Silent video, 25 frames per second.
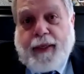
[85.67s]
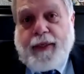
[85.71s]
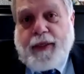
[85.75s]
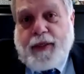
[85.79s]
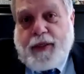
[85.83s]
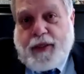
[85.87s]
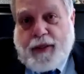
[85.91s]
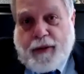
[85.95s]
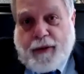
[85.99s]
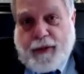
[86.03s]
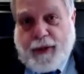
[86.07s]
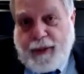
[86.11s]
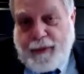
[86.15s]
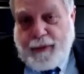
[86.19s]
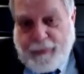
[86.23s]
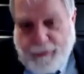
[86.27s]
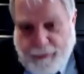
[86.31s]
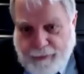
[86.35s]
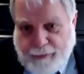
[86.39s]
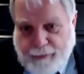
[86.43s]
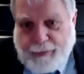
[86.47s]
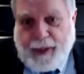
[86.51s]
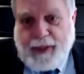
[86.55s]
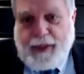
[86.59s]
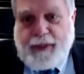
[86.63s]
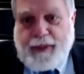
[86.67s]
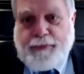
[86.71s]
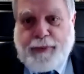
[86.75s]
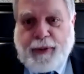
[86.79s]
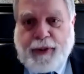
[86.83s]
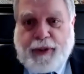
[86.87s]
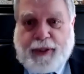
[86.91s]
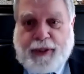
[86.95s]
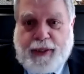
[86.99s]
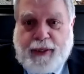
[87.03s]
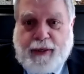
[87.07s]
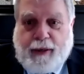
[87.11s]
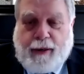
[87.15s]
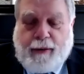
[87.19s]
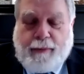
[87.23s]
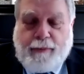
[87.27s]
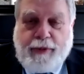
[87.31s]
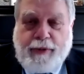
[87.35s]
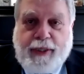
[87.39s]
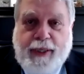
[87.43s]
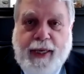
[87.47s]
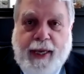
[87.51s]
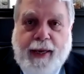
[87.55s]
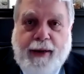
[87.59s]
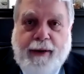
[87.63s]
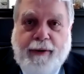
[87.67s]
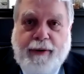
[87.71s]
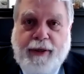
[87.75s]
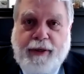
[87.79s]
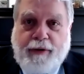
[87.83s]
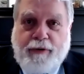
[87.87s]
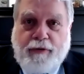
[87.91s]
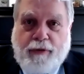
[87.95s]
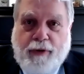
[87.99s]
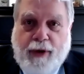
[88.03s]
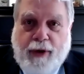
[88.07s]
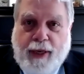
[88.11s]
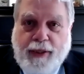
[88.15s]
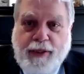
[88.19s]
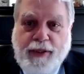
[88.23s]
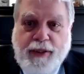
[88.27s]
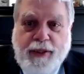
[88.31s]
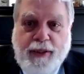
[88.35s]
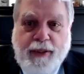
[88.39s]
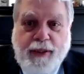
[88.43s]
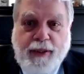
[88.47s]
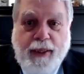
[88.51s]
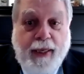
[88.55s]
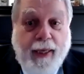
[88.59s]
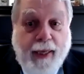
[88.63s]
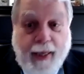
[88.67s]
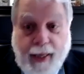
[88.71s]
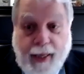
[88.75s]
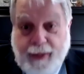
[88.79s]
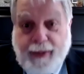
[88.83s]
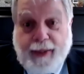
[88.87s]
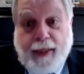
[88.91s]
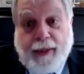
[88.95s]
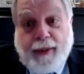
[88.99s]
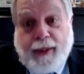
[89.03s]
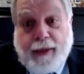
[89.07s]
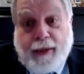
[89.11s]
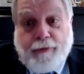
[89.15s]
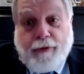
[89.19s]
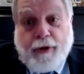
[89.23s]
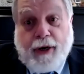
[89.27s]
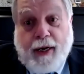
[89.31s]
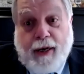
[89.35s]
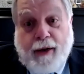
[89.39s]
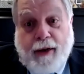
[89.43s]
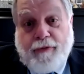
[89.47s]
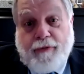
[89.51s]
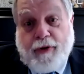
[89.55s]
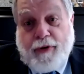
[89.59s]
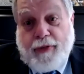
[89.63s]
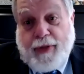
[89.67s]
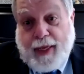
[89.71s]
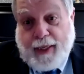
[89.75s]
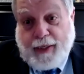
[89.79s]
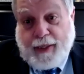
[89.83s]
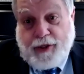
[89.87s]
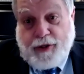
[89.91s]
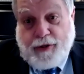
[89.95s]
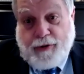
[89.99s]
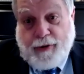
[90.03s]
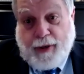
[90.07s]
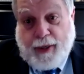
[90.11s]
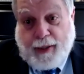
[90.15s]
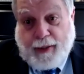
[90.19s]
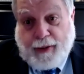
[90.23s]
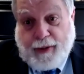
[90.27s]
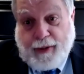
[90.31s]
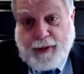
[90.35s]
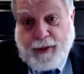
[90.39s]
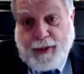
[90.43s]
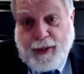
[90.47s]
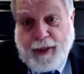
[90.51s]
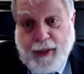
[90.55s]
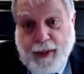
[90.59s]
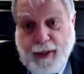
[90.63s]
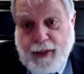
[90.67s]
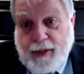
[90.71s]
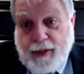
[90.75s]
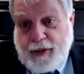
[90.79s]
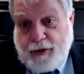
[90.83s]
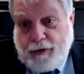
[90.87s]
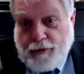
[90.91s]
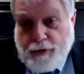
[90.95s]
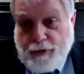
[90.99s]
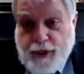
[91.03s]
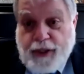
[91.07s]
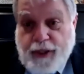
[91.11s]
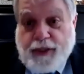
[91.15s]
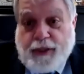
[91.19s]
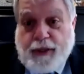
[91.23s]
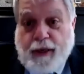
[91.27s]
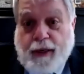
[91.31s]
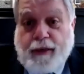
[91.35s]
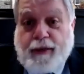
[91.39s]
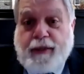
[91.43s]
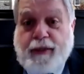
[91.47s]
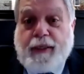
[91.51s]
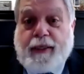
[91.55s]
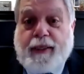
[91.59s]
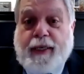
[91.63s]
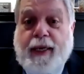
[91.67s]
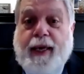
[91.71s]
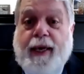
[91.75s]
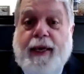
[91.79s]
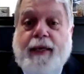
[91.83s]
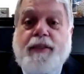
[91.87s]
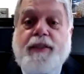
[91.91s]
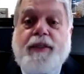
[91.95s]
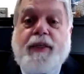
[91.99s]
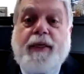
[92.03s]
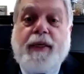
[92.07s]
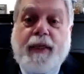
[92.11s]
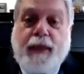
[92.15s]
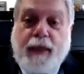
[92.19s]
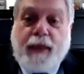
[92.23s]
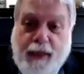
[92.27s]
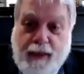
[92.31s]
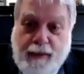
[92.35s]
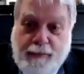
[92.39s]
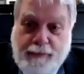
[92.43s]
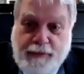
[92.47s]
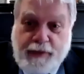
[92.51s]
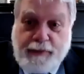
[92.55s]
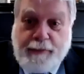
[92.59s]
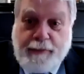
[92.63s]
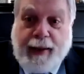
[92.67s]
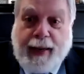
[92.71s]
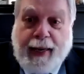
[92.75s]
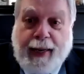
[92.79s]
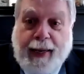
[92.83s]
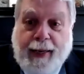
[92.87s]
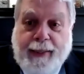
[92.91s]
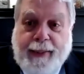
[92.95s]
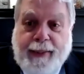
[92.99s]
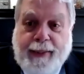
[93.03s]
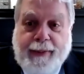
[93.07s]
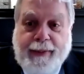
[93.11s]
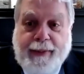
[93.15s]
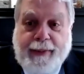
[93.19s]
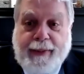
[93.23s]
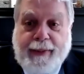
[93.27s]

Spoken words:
And so they must put the arms down and rest. And then they recover that strength to restart the task and it comes back.